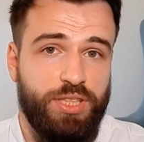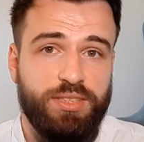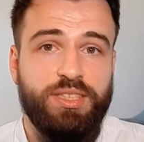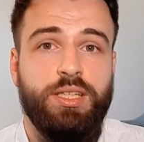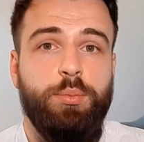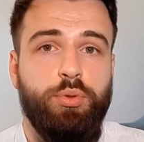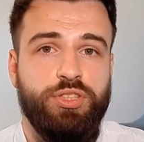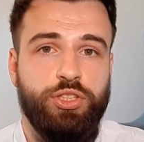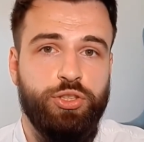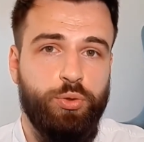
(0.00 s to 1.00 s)
a single
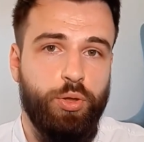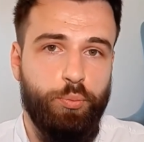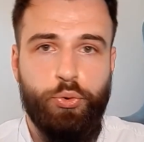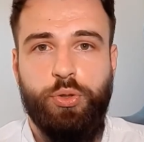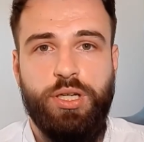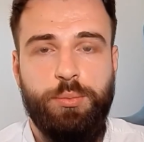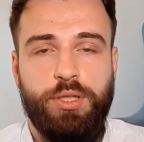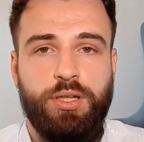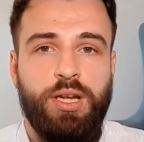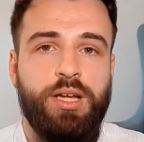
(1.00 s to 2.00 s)
position called
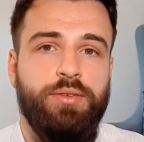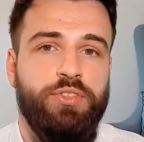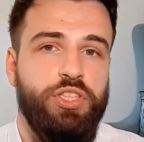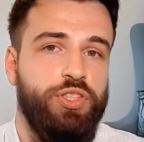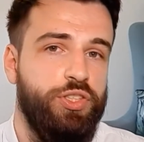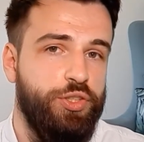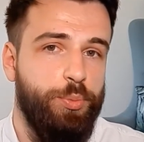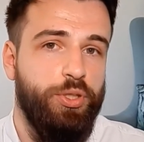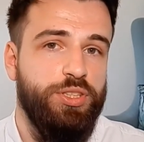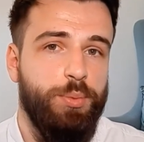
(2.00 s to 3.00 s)
programmer, which is
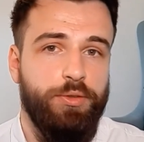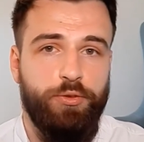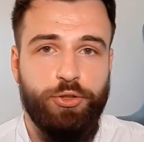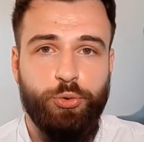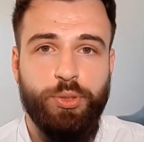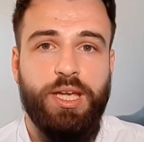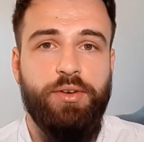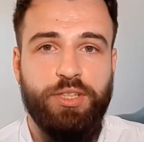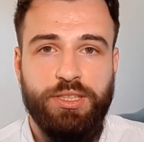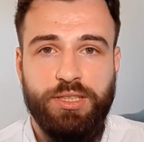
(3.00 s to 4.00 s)
responsible for doing
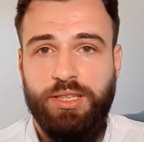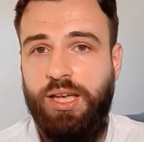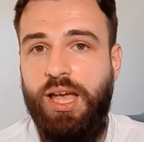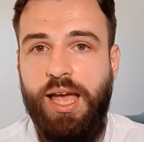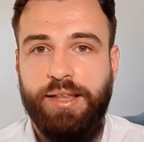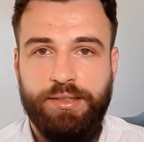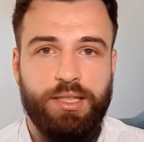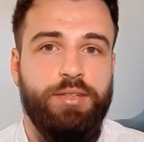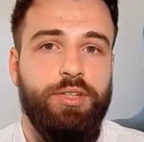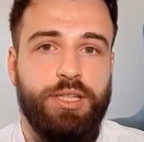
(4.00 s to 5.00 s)
everything and
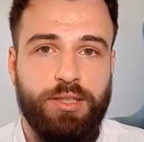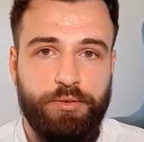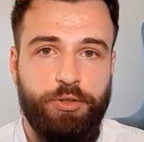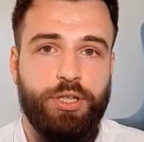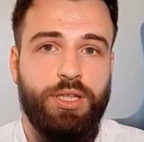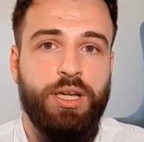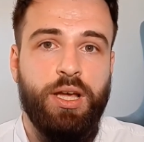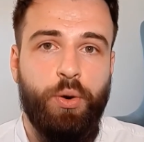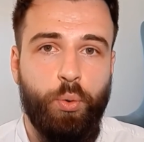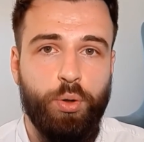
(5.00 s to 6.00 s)
delivering the work
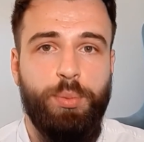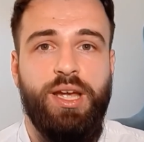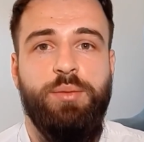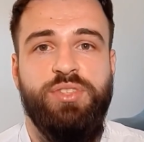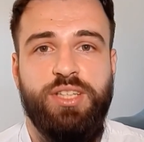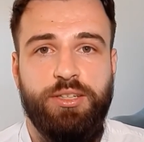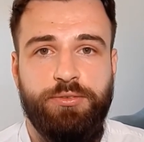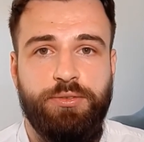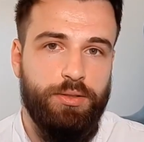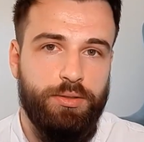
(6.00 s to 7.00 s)
all by
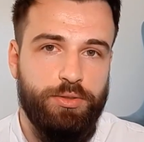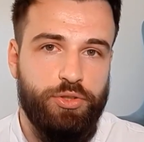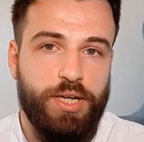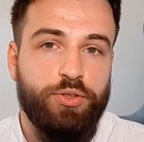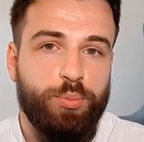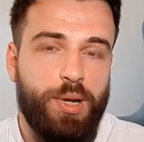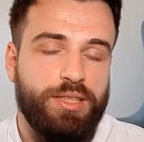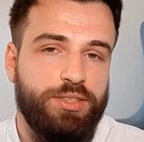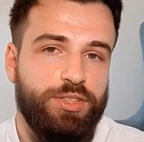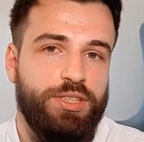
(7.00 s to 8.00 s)
himself. Try to
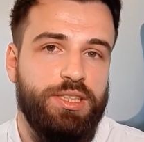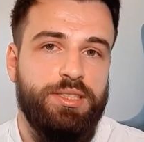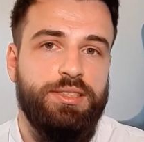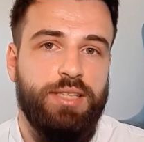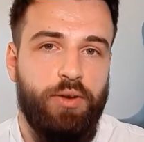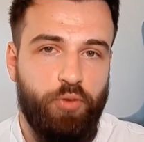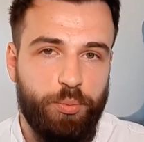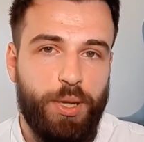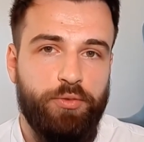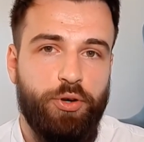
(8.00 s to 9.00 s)
master things one
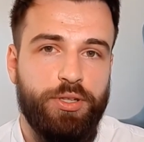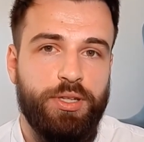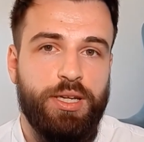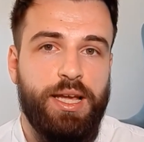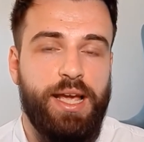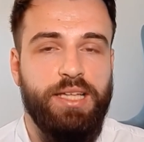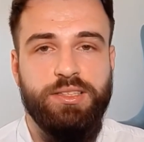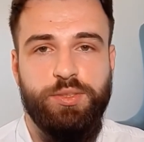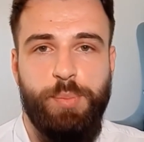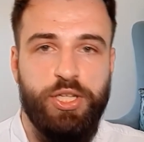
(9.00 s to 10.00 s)
by one and
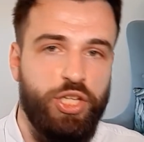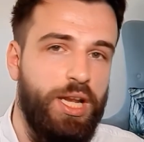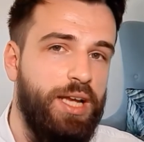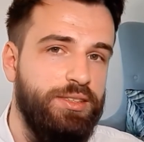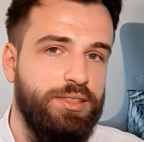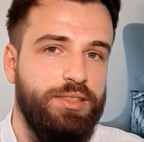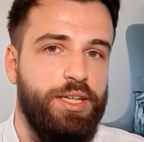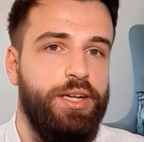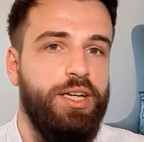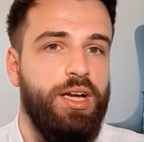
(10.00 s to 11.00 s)
specialize in the
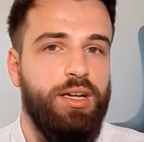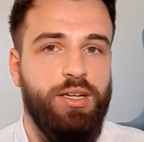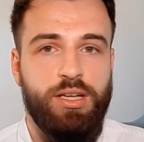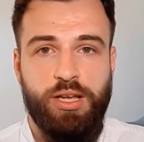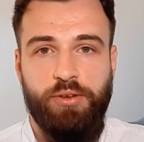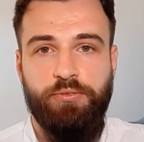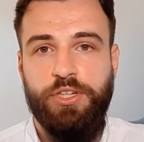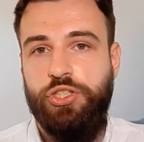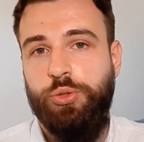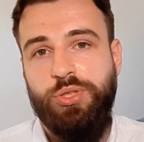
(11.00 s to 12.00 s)
area
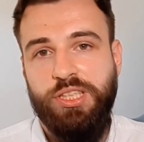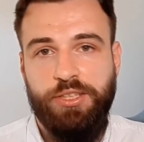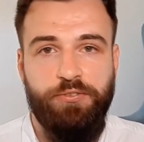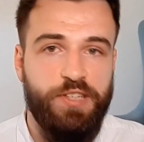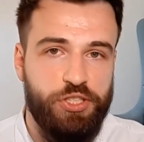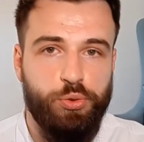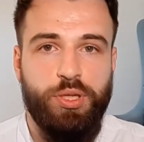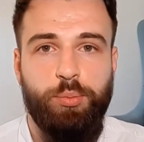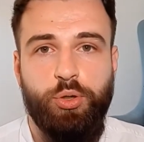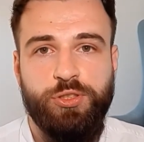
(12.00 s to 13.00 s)
which you think fits you the
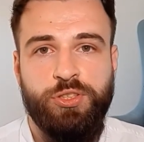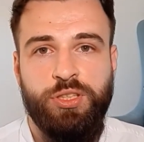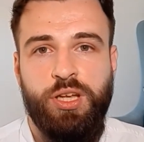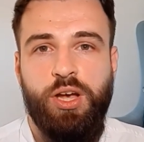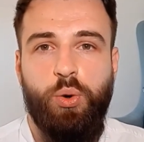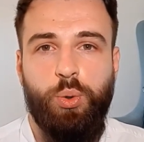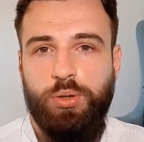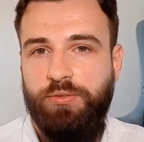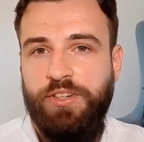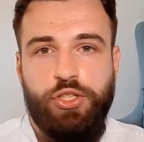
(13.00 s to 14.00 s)
most or
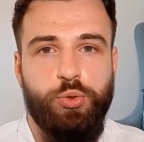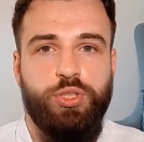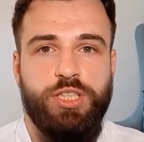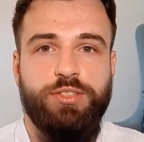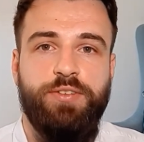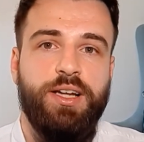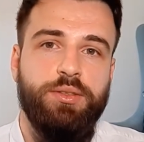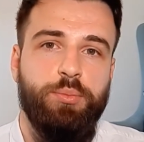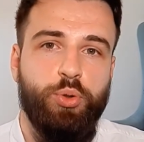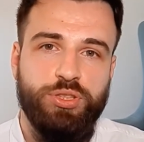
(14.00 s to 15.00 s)
which you just find
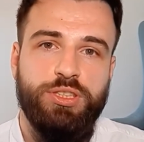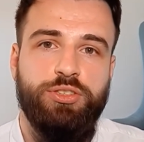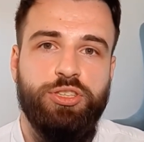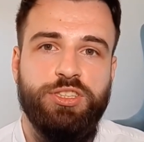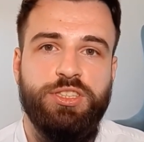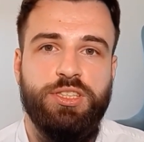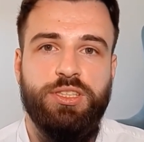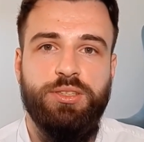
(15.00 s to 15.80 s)
most interesting.